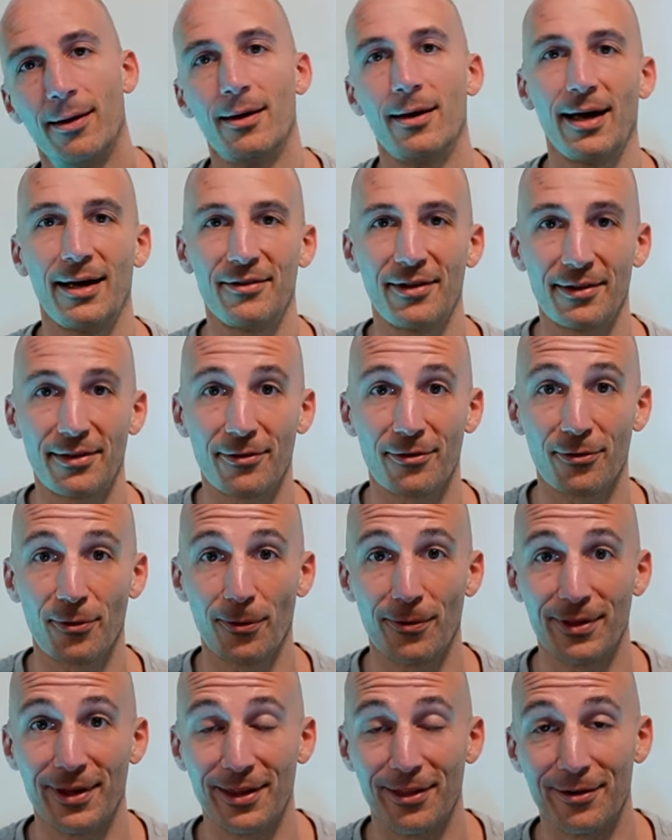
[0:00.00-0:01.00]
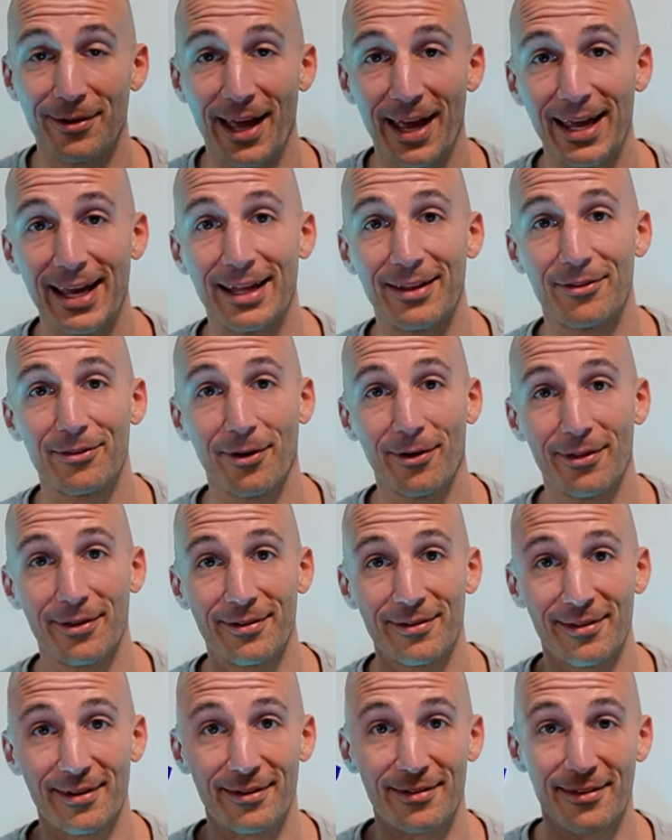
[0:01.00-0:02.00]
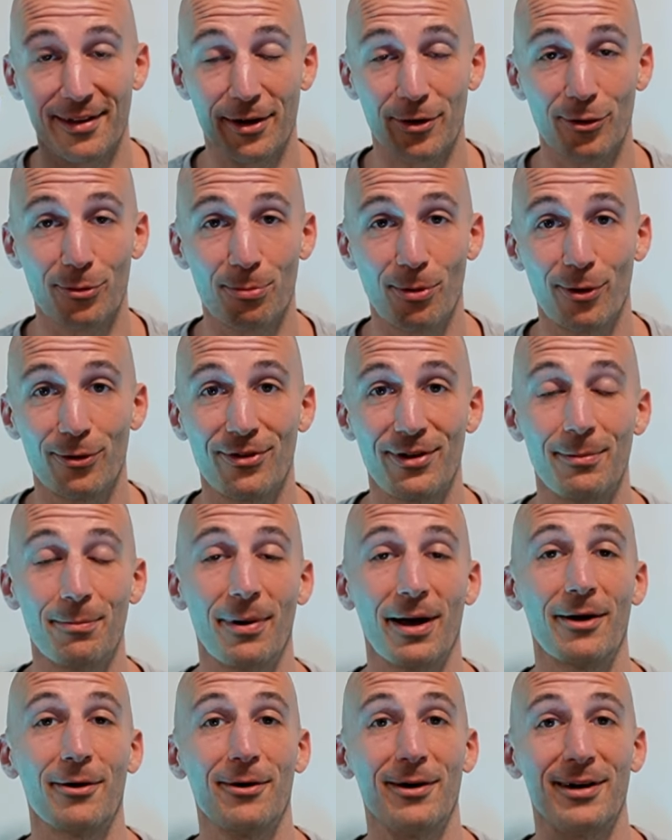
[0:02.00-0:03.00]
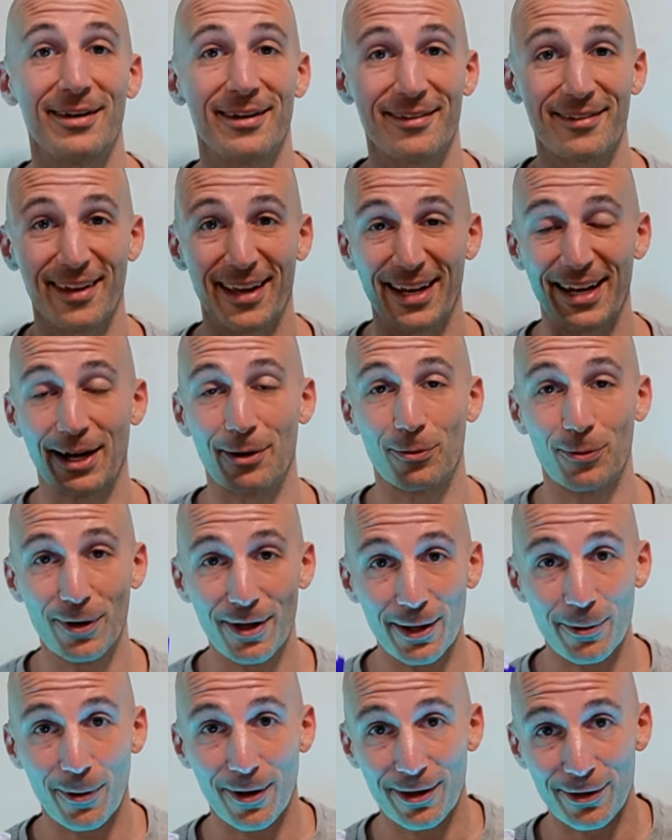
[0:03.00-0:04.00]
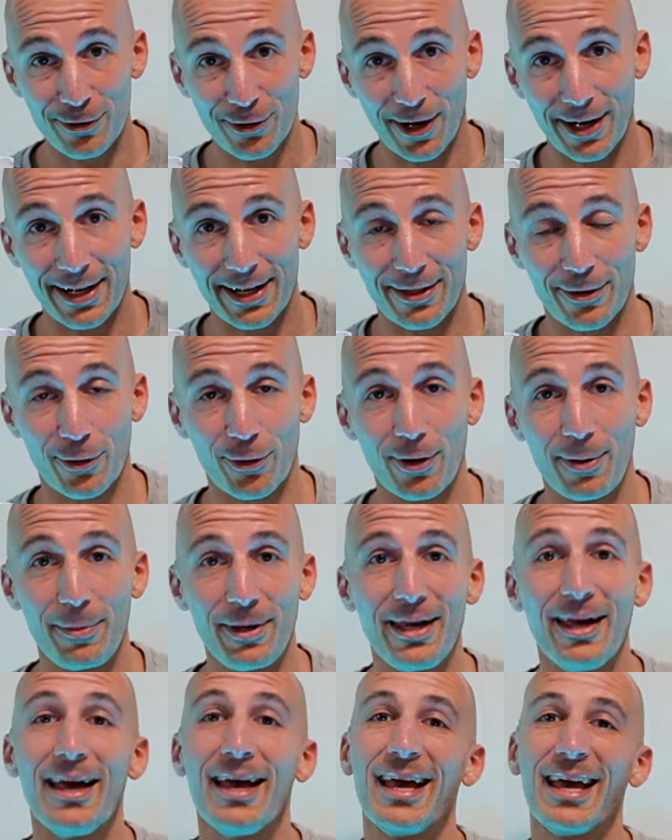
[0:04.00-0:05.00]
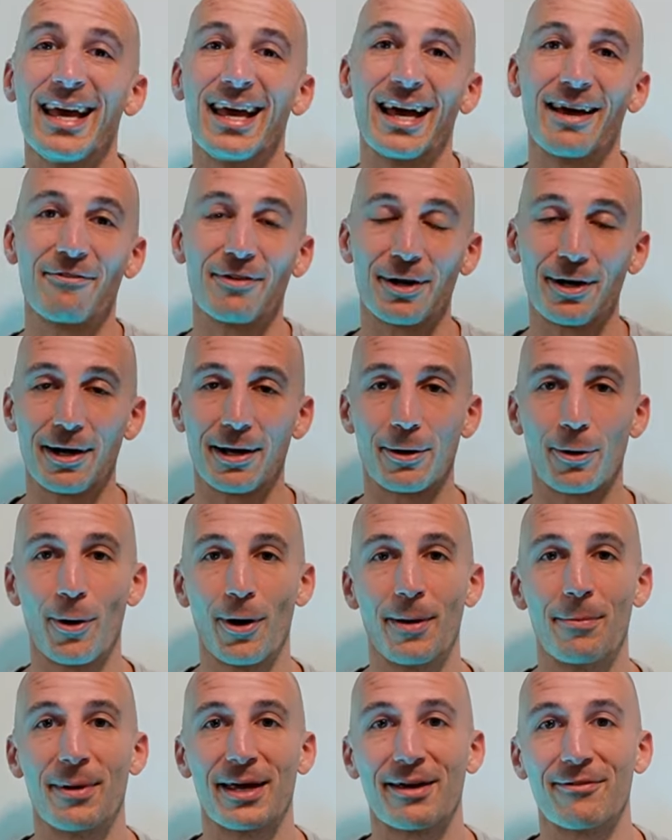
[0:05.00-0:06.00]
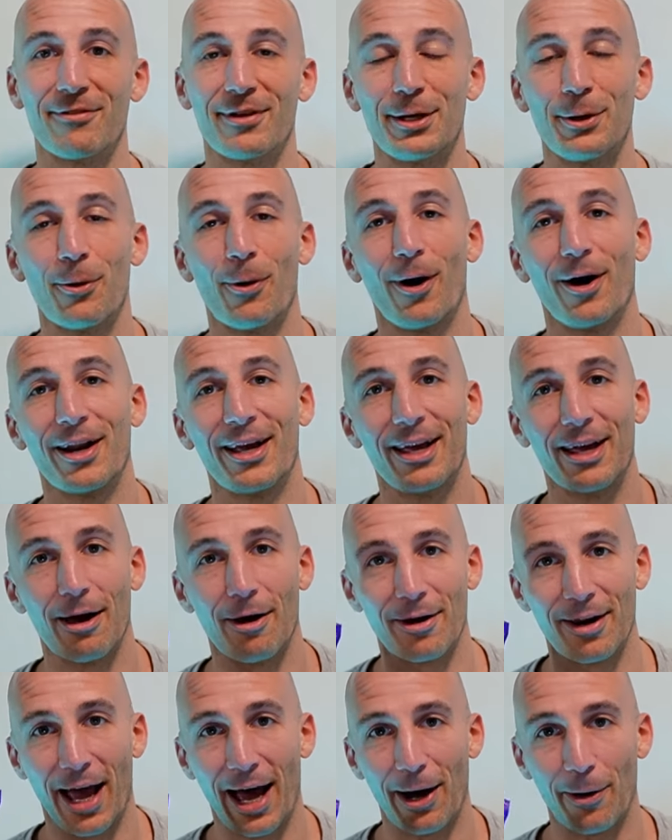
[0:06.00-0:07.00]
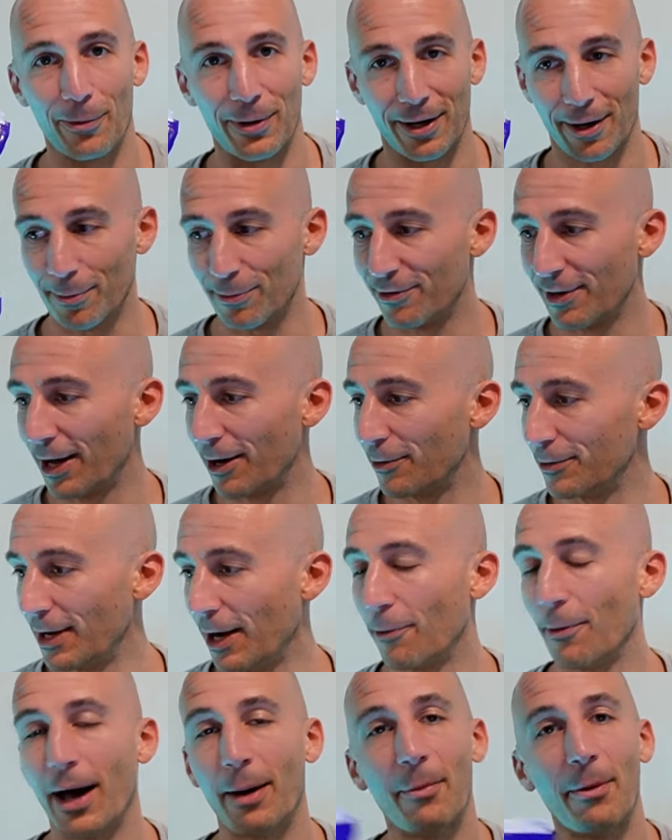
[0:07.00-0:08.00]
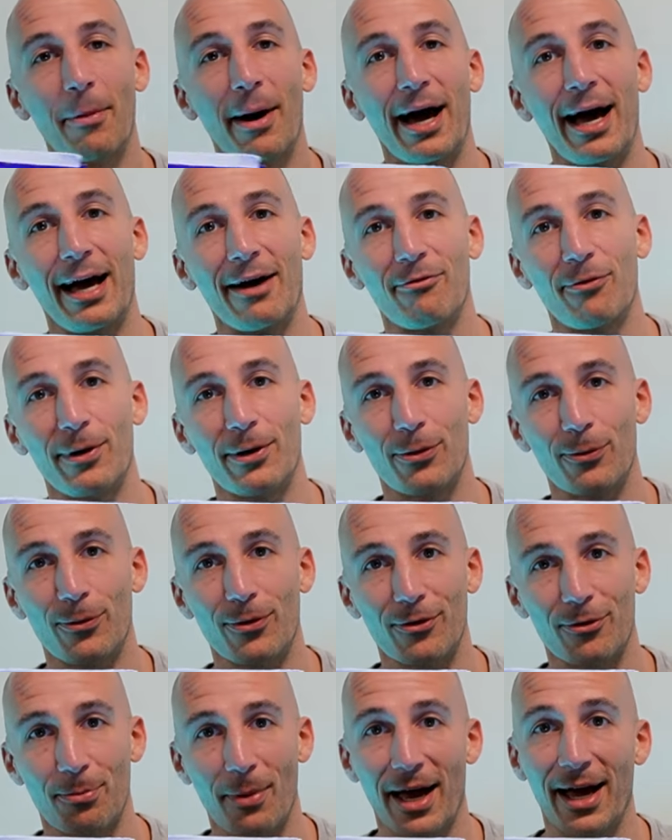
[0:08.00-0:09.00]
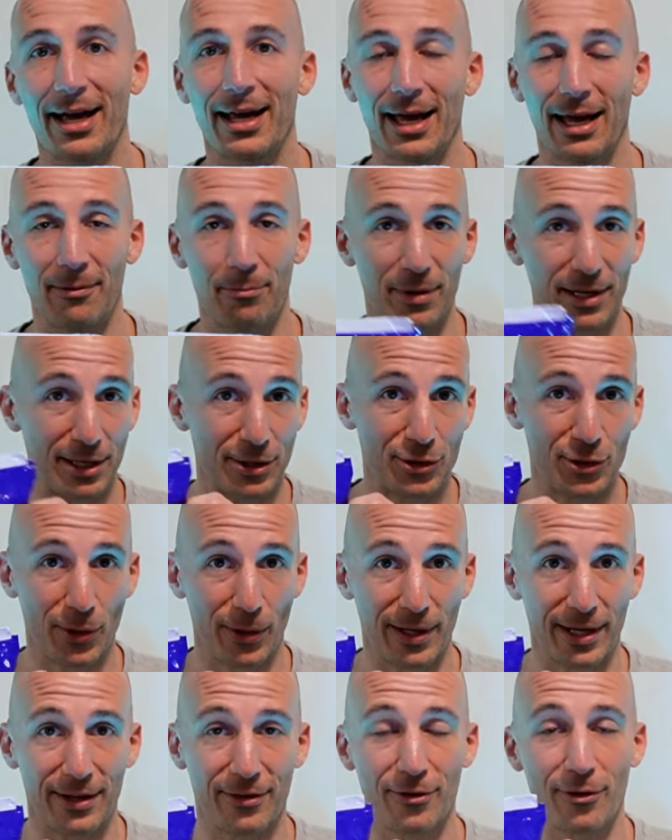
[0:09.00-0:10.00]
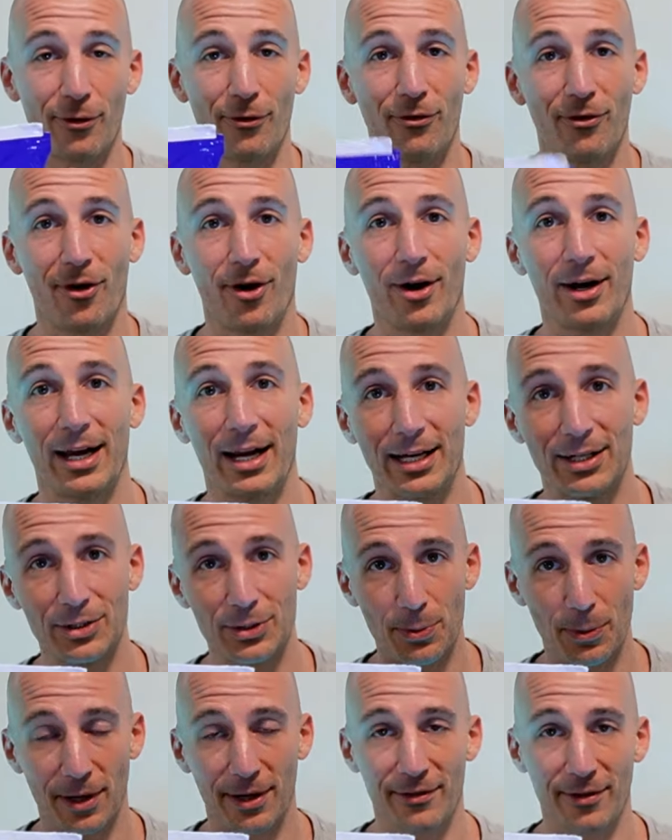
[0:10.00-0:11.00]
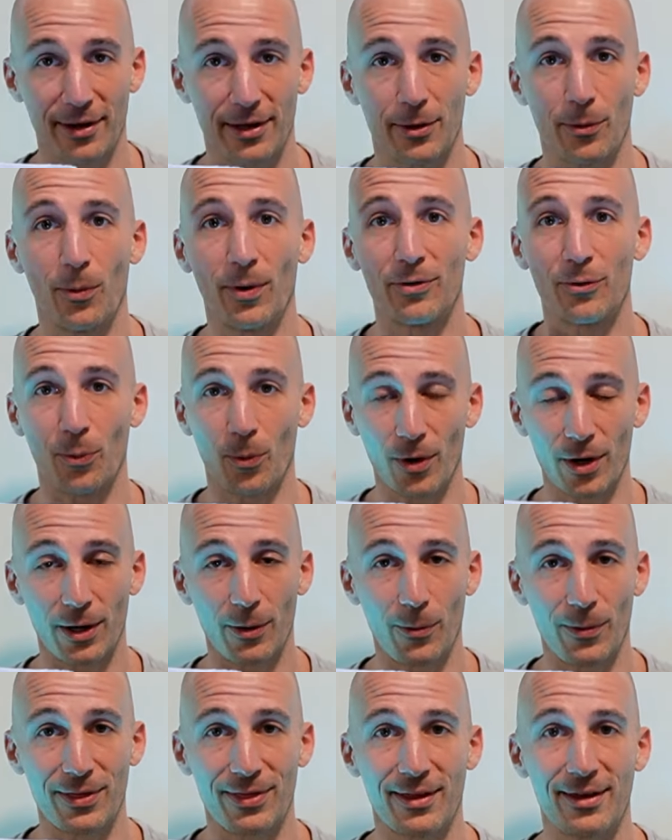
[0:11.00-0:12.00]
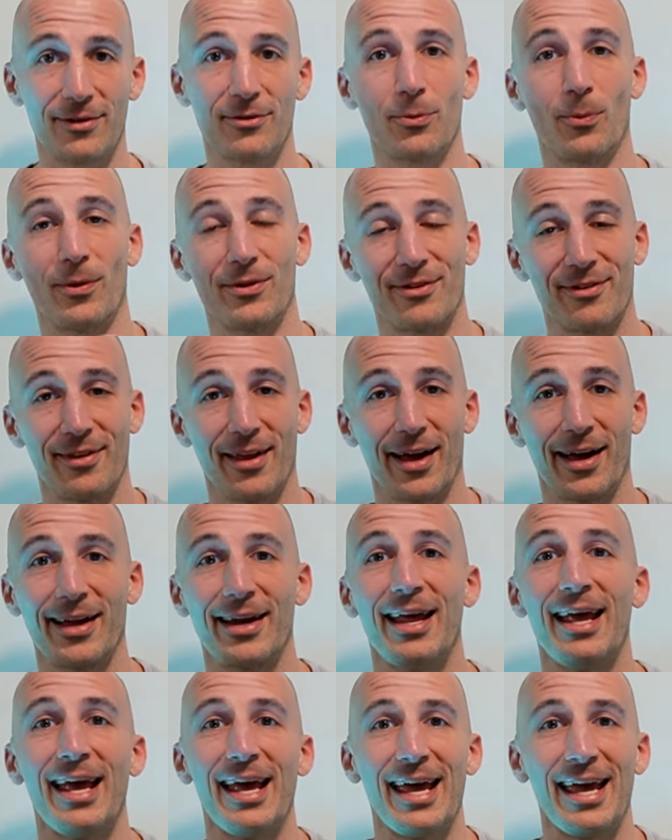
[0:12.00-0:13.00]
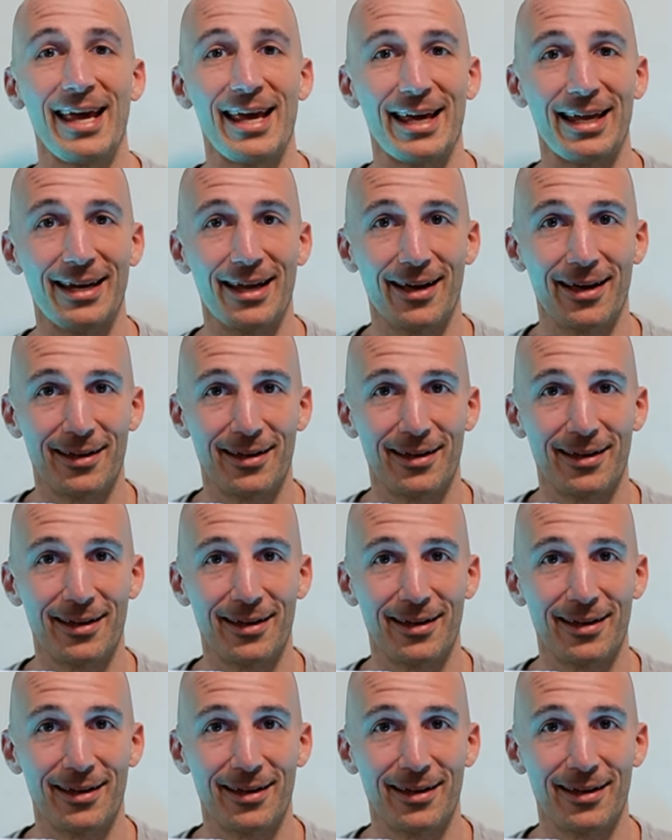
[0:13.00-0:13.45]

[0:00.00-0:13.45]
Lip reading: I was at the store the other day and saw this Snickers protein powder and decided I really wanted to try it in the Creami. I figured I'd go ahead and make a video on it, on how it comes out. Now, I'm about halfway through this bag. I've been enjoying it so far, and I just want to tell you what's working with this, what's not, and